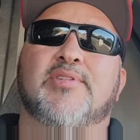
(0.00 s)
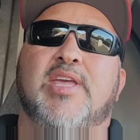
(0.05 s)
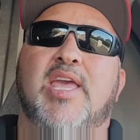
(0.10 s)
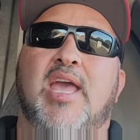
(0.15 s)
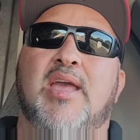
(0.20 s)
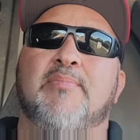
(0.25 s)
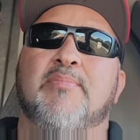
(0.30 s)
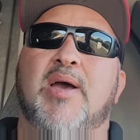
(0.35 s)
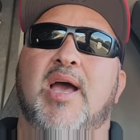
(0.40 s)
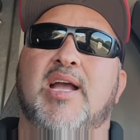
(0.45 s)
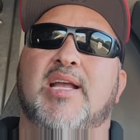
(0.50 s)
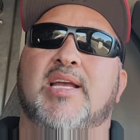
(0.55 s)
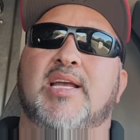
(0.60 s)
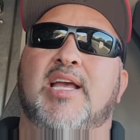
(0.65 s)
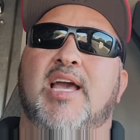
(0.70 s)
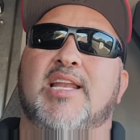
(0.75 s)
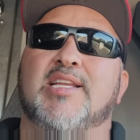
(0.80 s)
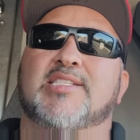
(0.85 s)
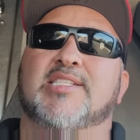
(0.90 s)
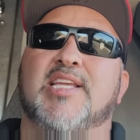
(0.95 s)
came back and
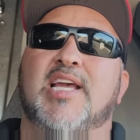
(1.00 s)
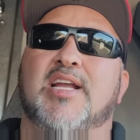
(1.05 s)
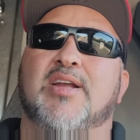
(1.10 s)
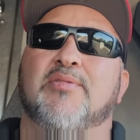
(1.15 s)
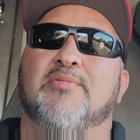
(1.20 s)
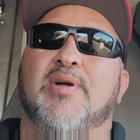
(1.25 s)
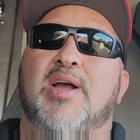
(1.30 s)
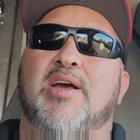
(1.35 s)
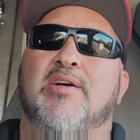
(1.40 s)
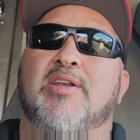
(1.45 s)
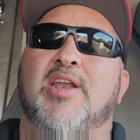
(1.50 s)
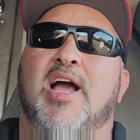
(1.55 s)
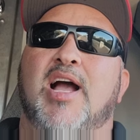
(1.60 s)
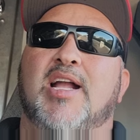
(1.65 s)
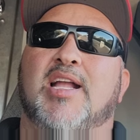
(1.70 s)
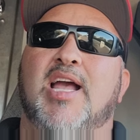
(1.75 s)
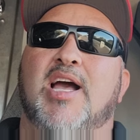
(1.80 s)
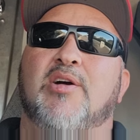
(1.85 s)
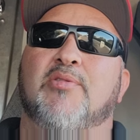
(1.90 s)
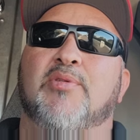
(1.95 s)
got a second-round
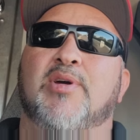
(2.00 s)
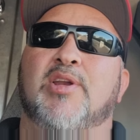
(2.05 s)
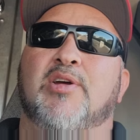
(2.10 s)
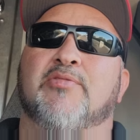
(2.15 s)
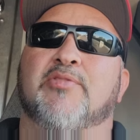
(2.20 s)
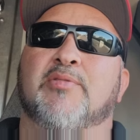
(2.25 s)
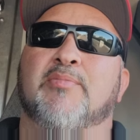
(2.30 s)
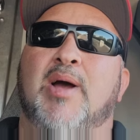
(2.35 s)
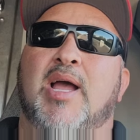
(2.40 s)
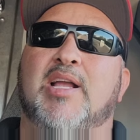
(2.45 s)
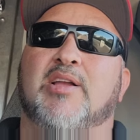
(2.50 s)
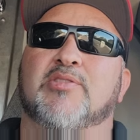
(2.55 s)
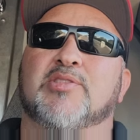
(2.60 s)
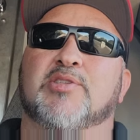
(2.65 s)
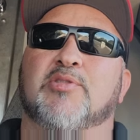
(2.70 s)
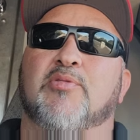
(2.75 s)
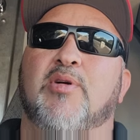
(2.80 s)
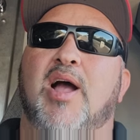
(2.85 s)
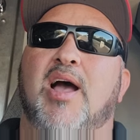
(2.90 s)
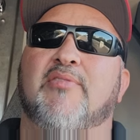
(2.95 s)
knockout win over Michael
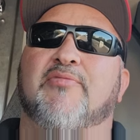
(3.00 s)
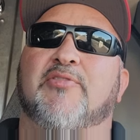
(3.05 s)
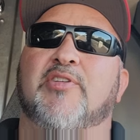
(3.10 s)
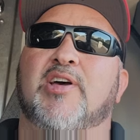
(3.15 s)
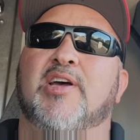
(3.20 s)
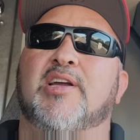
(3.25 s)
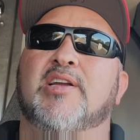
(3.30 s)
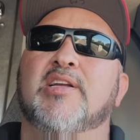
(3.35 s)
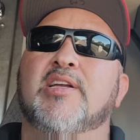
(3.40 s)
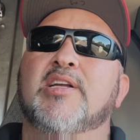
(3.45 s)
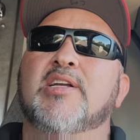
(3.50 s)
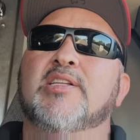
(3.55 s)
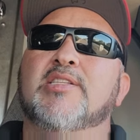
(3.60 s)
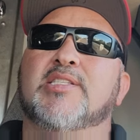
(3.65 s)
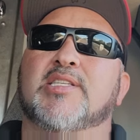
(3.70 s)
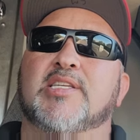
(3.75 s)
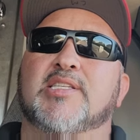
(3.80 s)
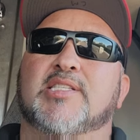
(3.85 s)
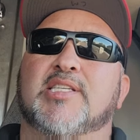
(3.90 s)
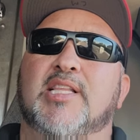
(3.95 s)
Zarafa
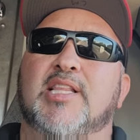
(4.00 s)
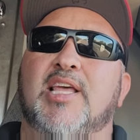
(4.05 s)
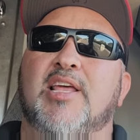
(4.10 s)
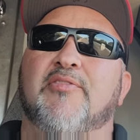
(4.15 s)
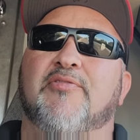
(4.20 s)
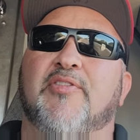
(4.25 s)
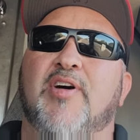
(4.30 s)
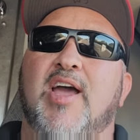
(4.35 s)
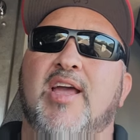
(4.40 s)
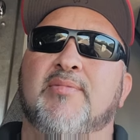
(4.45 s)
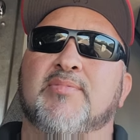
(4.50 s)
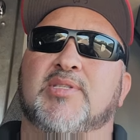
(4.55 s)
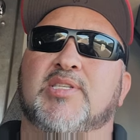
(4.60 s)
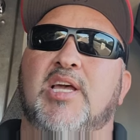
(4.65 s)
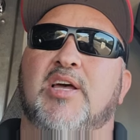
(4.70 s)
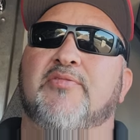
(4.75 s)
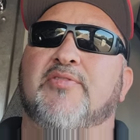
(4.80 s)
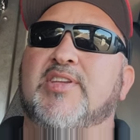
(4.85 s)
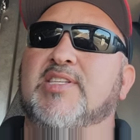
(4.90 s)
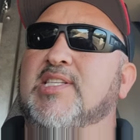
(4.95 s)
to solidify
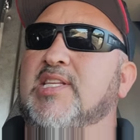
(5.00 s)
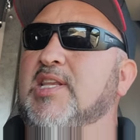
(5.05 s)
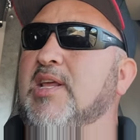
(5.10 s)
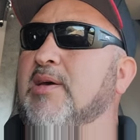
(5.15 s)
himself as the